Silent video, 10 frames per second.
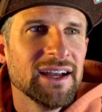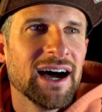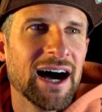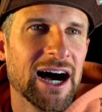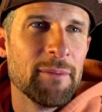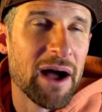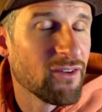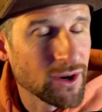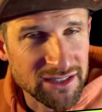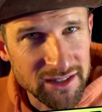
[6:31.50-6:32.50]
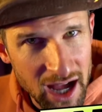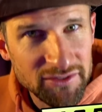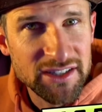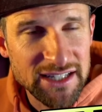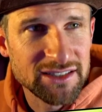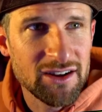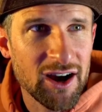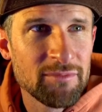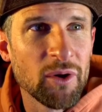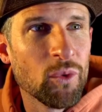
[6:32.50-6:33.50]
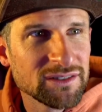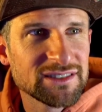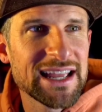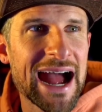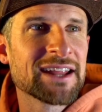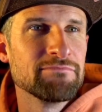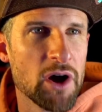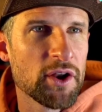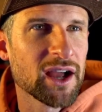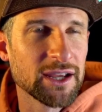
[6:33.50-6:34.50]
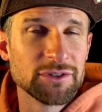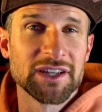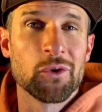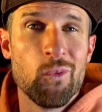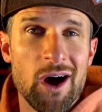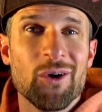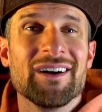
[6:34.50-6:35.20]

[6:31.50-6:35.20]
I've always loved discard, but once they added MODOK, it was like, whoa,